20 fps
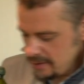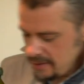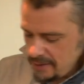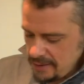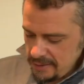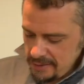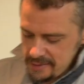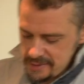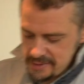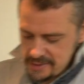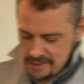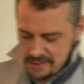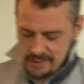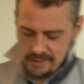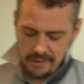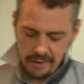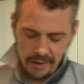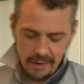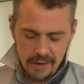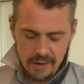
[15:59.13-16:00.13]
Unless you're
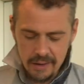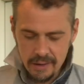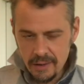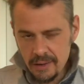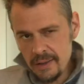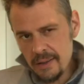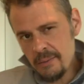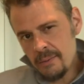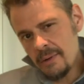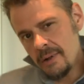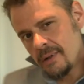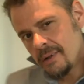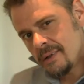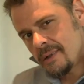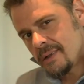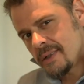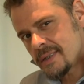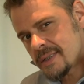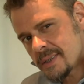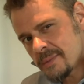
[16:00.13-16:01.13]
doing a curry
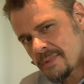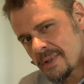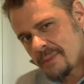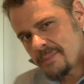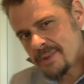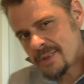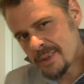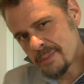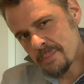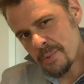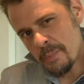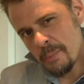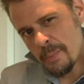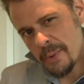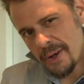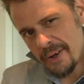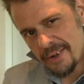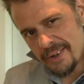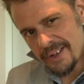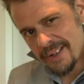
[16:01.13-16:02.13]
one, then sometimes you could put
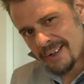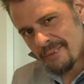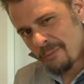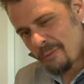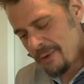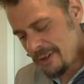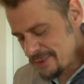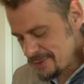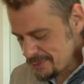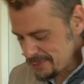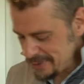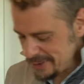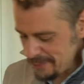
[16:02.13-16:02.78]
butter and it works really